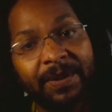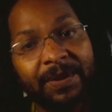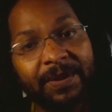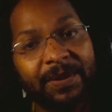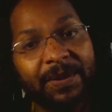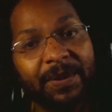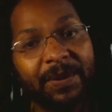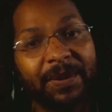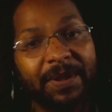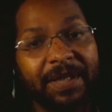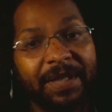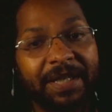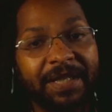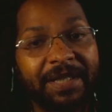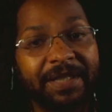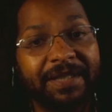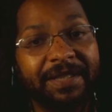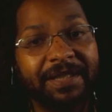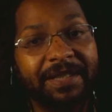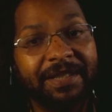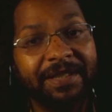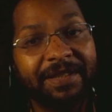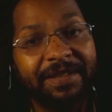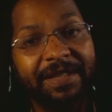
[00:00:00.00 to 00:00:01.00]
Go ahead
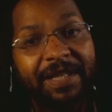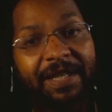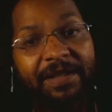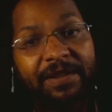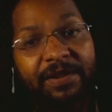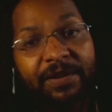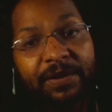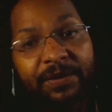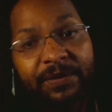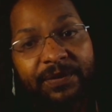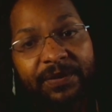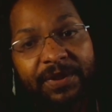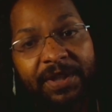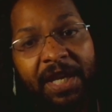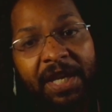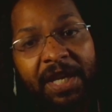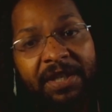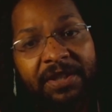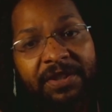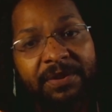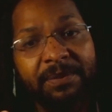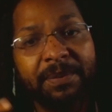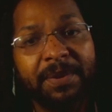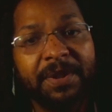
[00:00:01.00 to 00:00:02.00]
and hit that
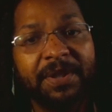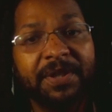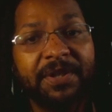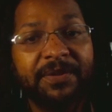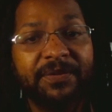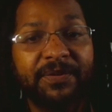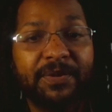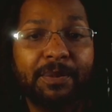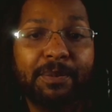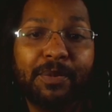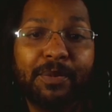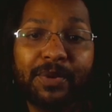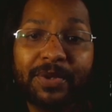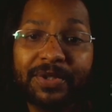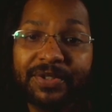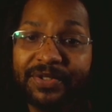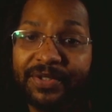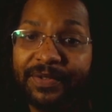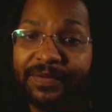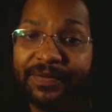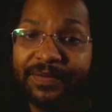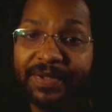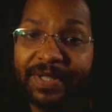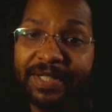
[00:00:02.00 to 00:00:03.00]
notification bell for more
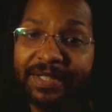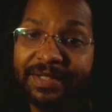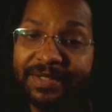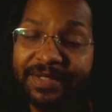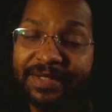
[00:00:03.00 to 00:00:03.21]
stuff like